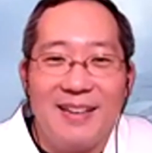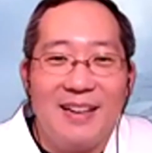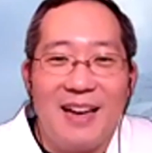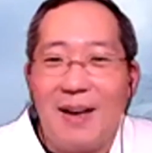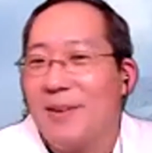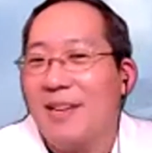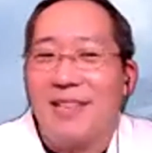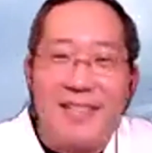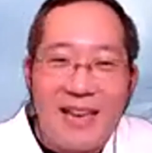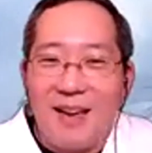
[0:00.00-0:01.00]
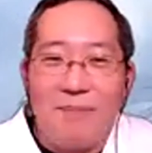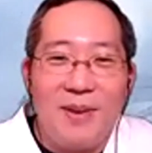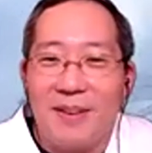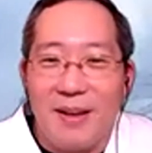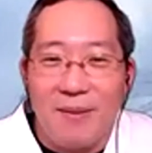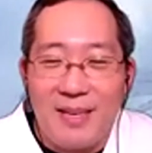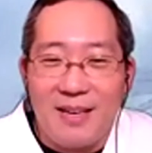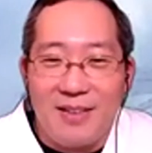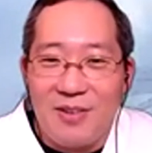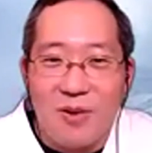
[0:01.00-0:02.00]
I'm going to stay up here in
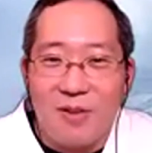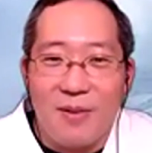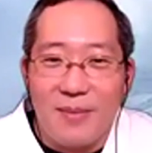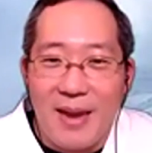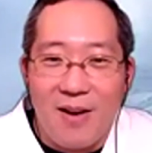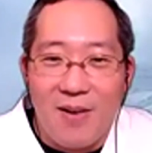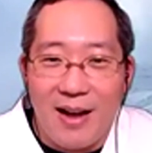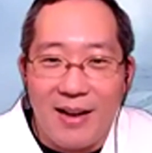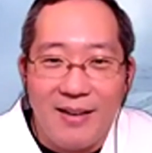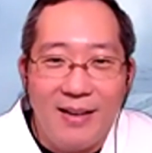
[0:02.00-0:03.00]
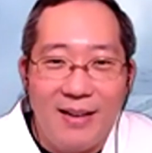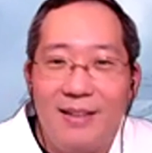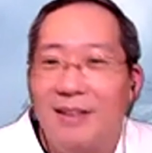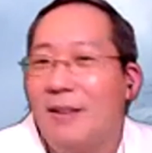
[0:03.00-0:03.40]
upstate New York from now on.